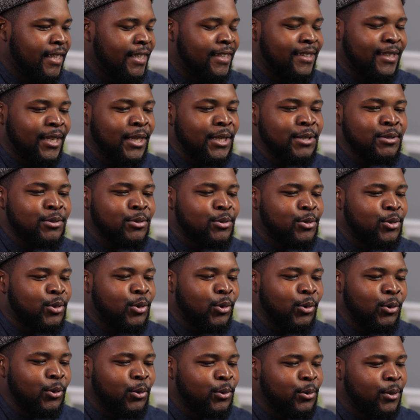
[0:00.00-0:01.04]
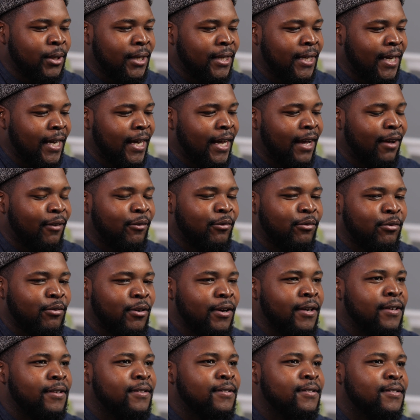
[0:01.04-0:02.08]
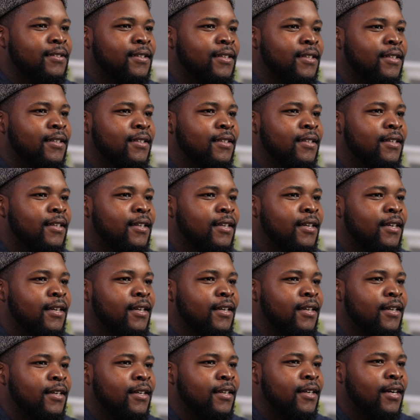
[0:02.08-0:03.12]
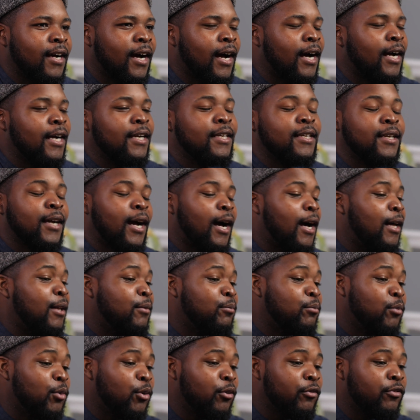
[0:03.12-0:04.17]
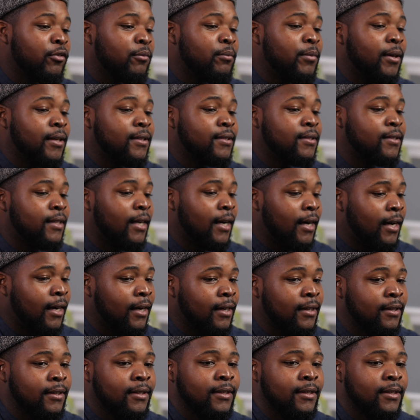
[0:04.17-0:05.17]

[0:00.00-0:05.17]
things was cool. Like, I had friends. Like, I moved from Bed-Stuy,